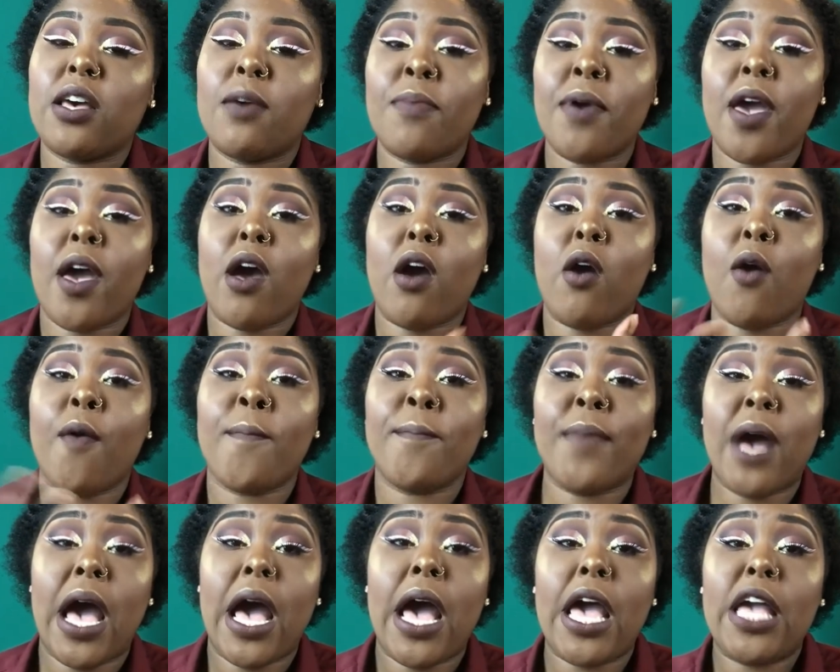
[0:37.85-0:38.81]
about
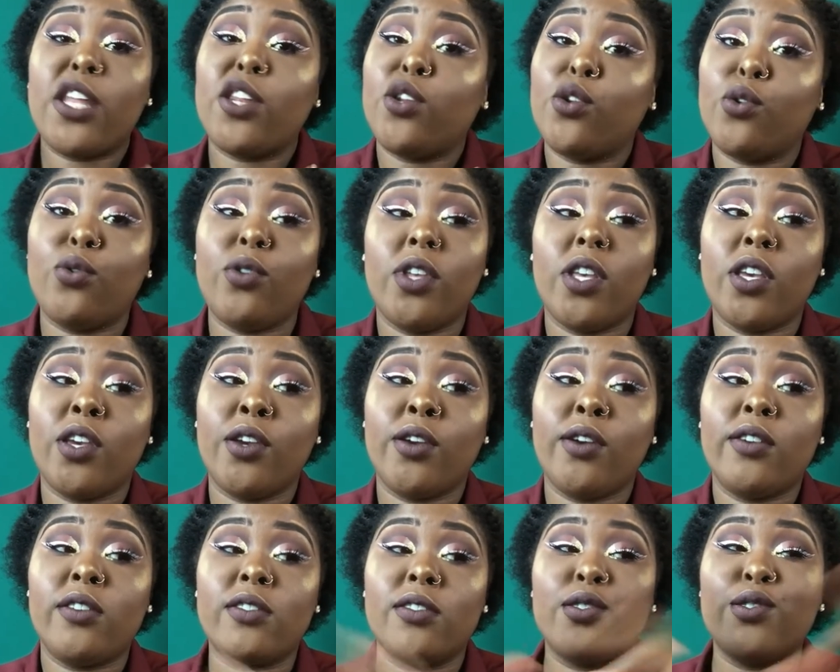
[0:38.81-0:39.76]
my New
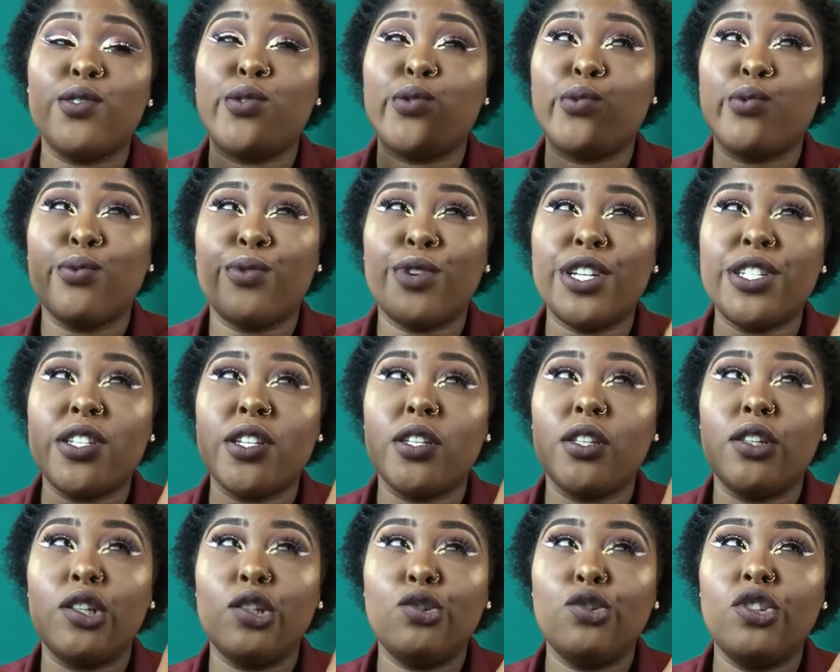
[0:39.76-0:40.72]
Year's
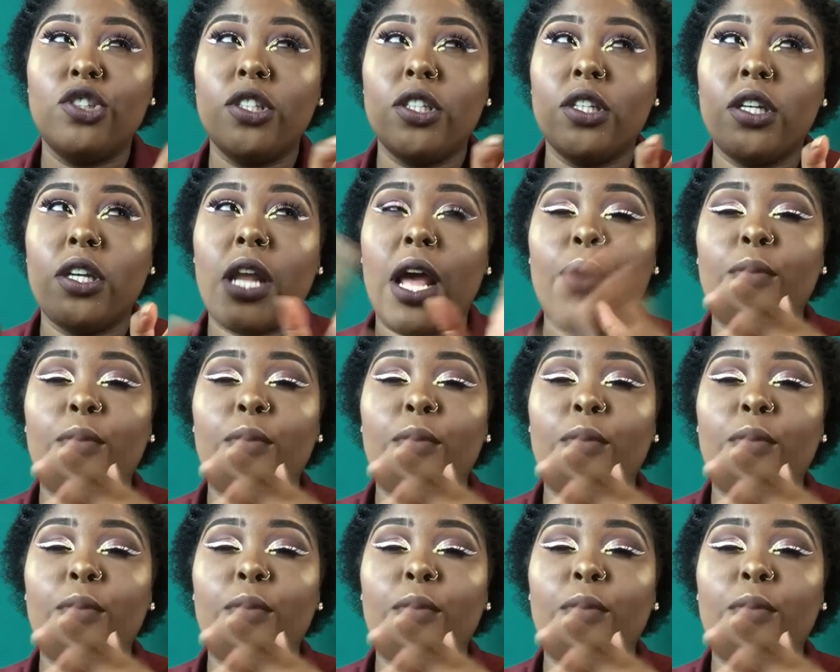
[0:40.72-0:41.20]
resolution.